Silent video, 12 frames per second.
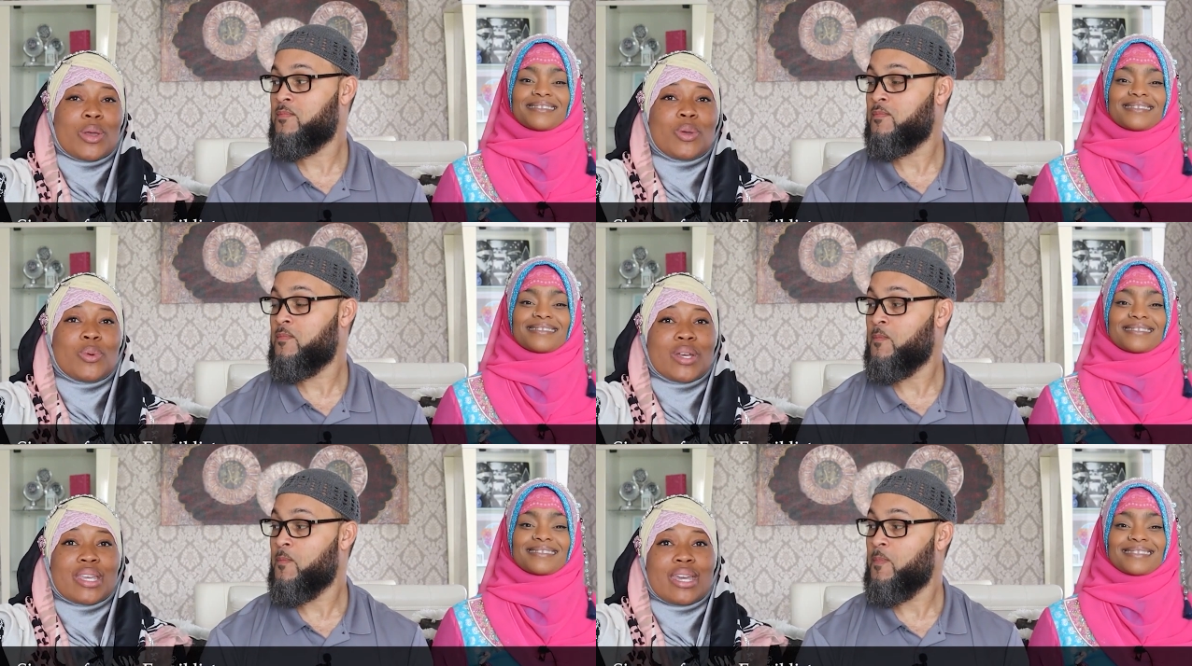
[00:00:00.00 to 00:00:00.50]
Speaker 1: where you
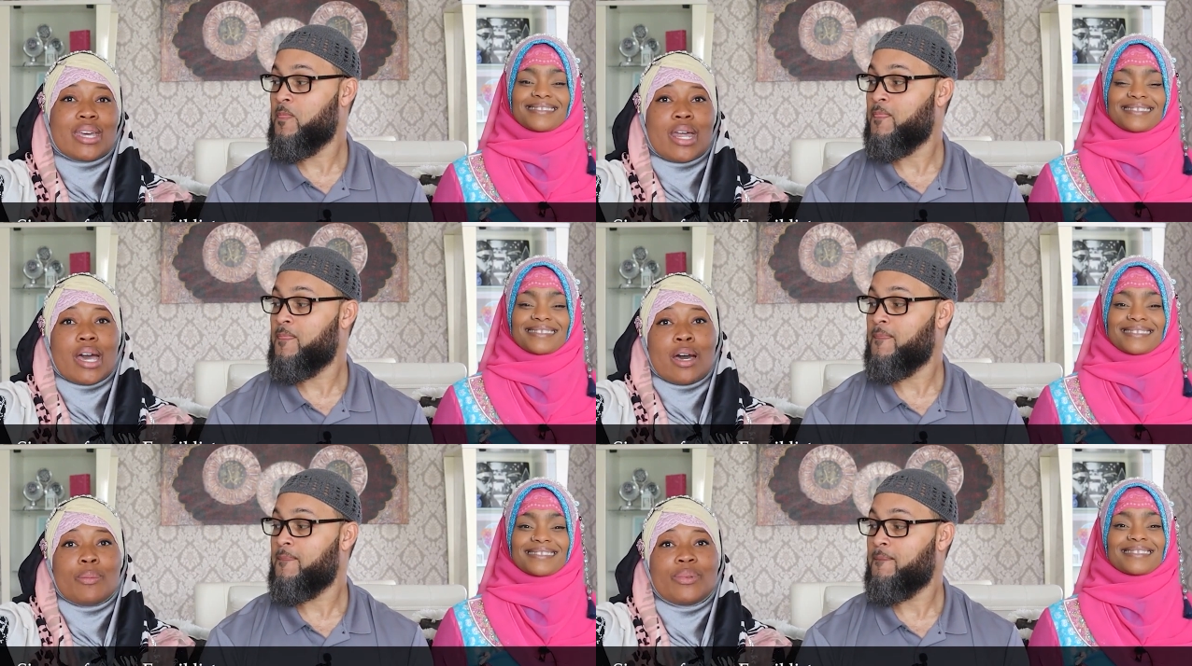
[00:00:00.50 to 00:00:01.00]
will get
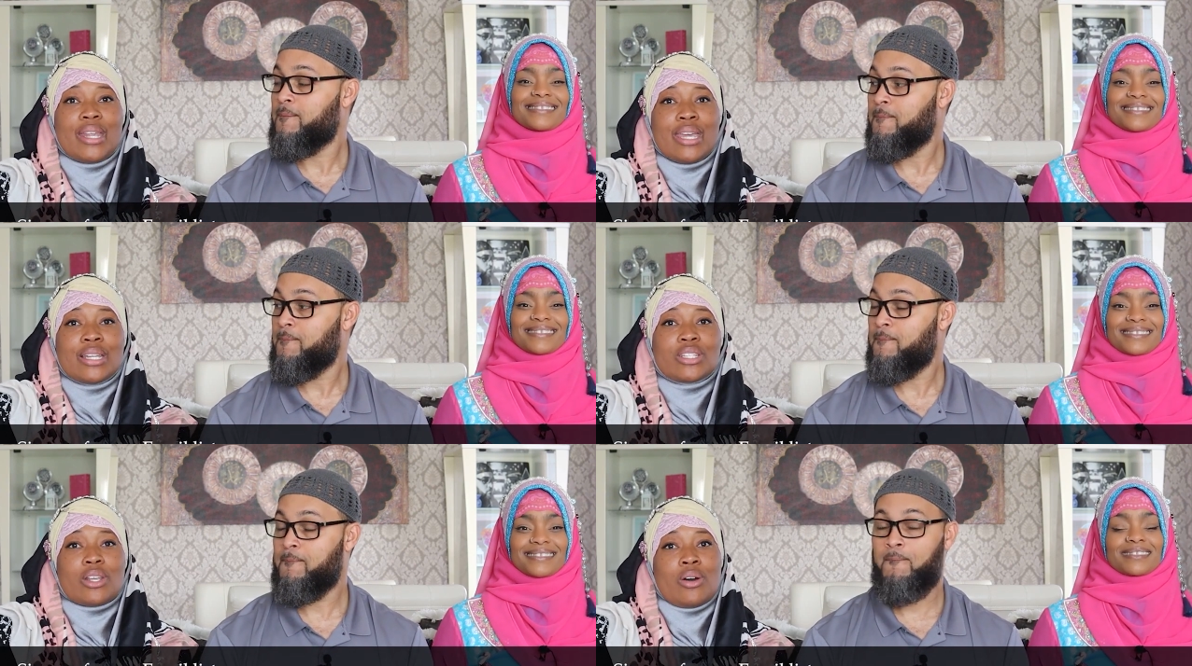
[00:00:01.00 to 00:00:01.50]

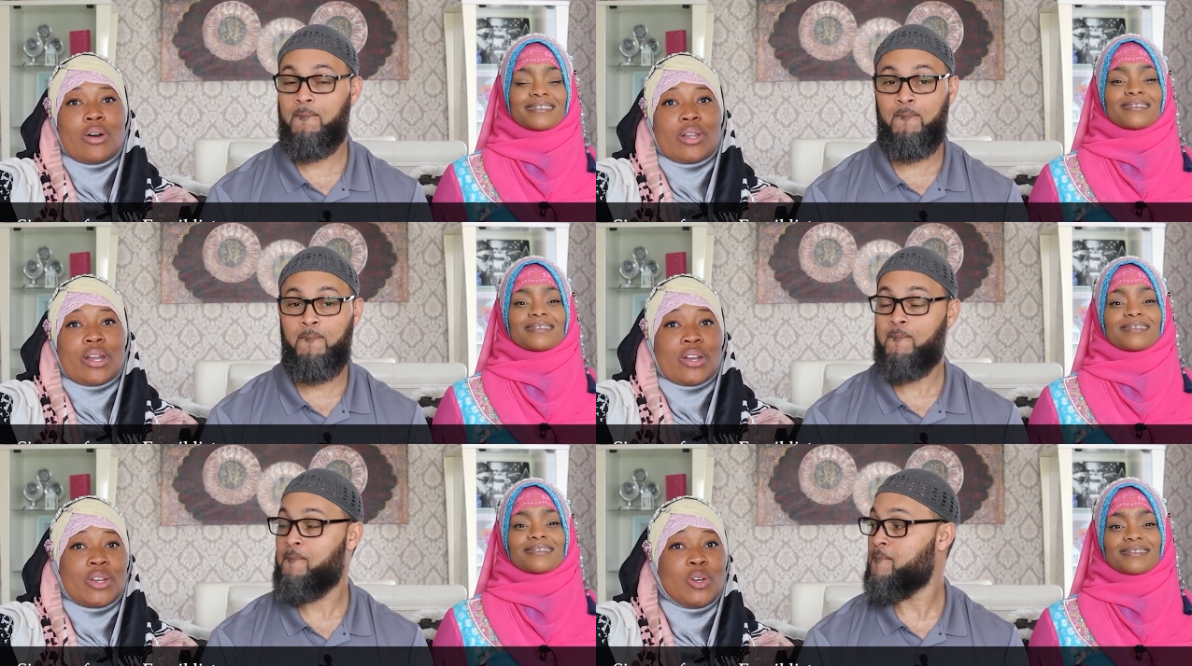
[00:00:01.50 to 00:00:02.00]
updates on
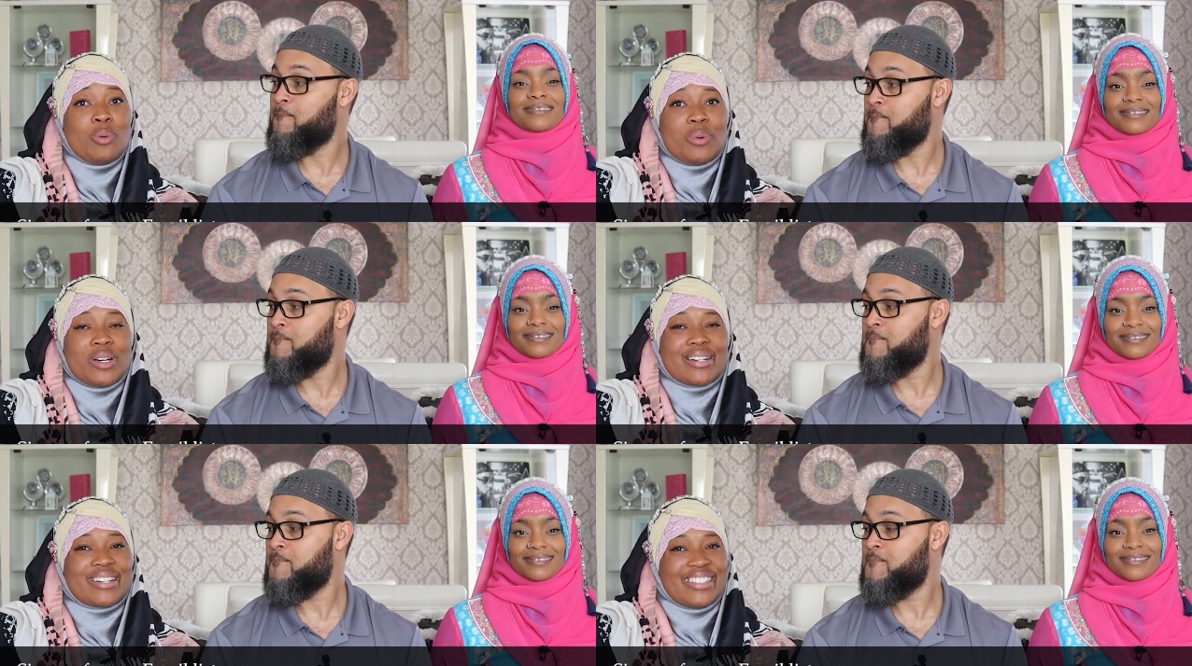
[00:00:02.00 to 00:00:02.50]
our new
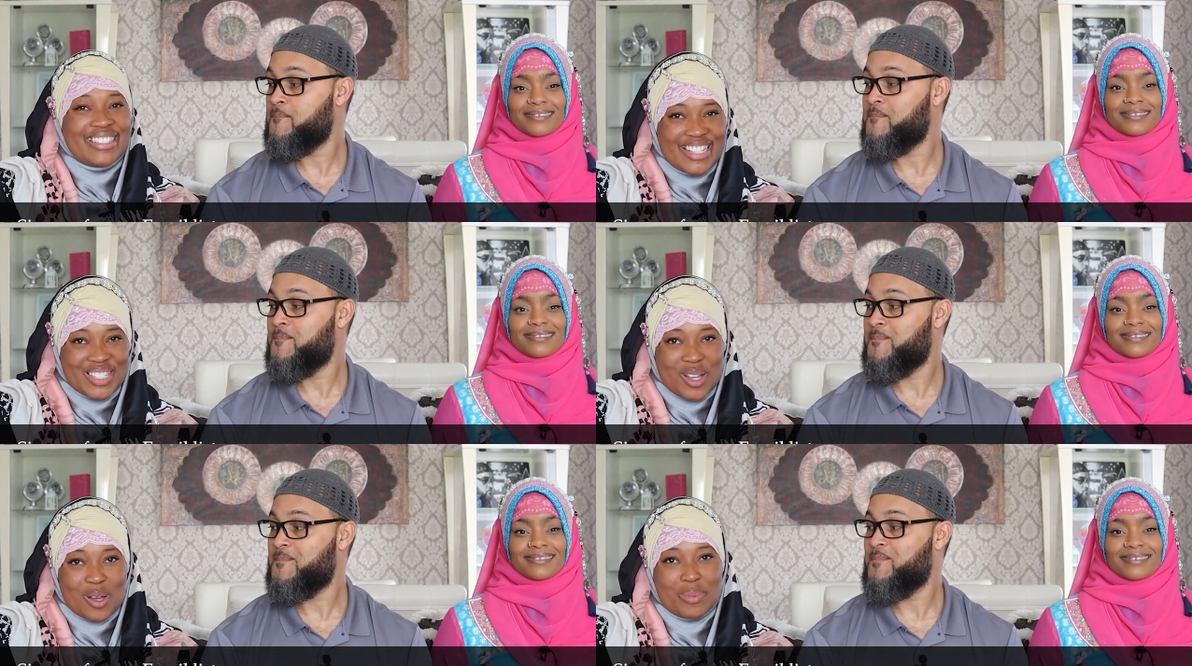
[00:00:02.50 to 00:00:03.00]
book,
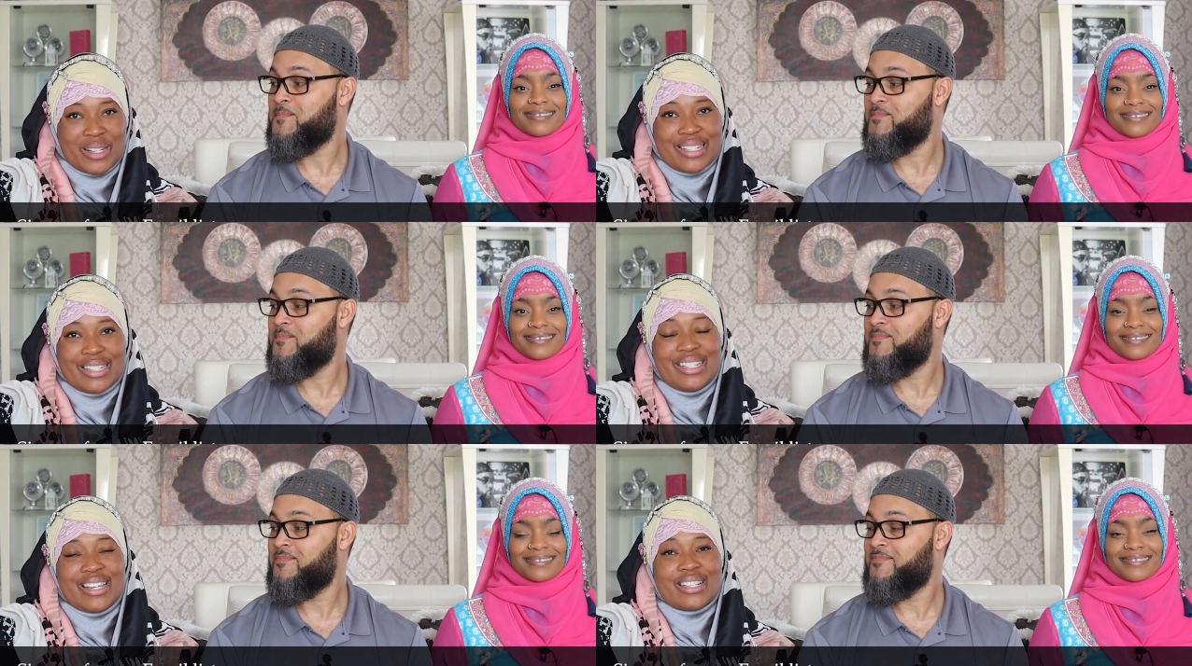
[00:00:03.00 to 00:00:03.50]
Let's Talk
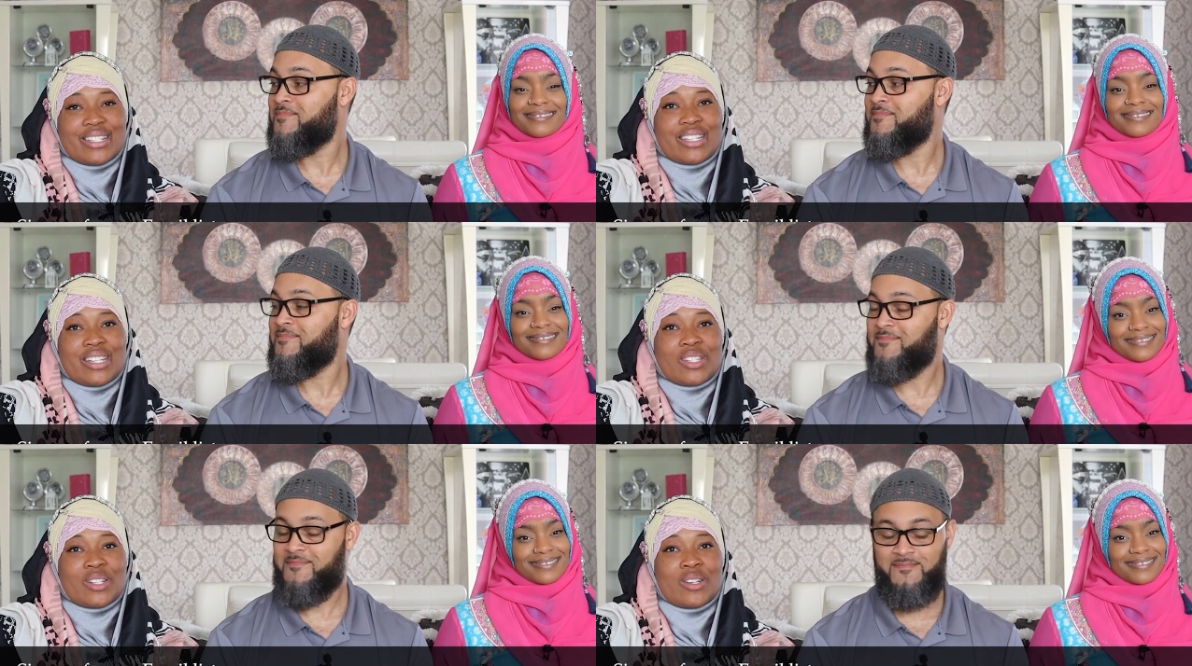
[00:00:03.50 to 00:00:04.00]
Polygyny
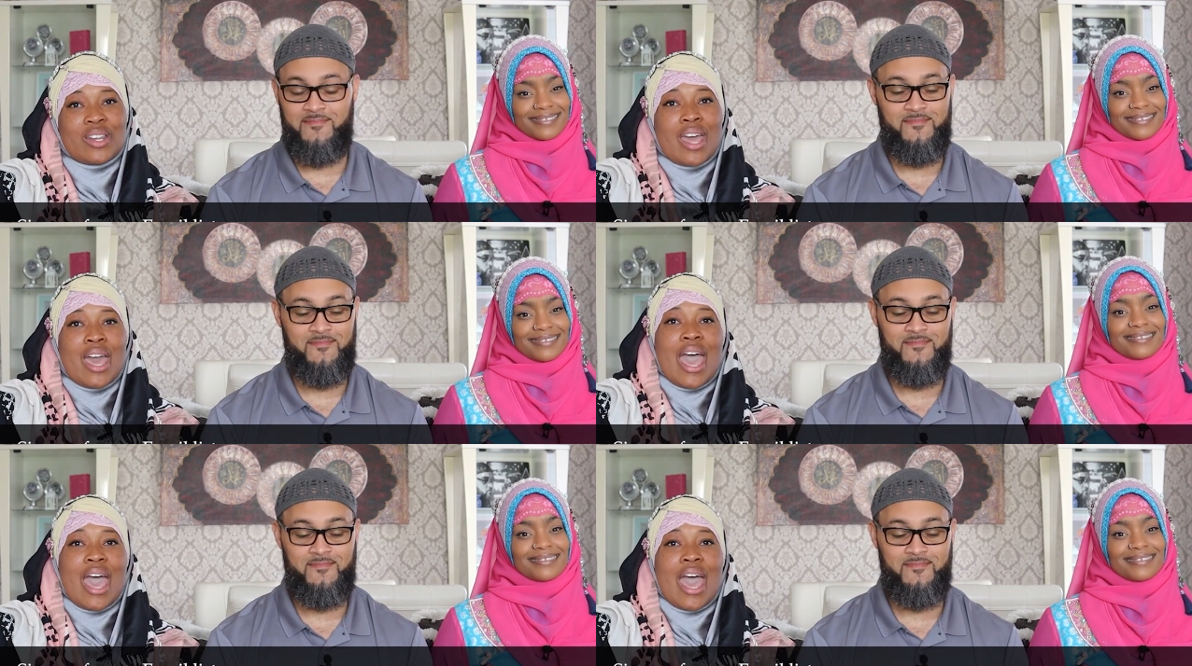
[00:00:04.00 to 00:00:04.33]
Uncensored,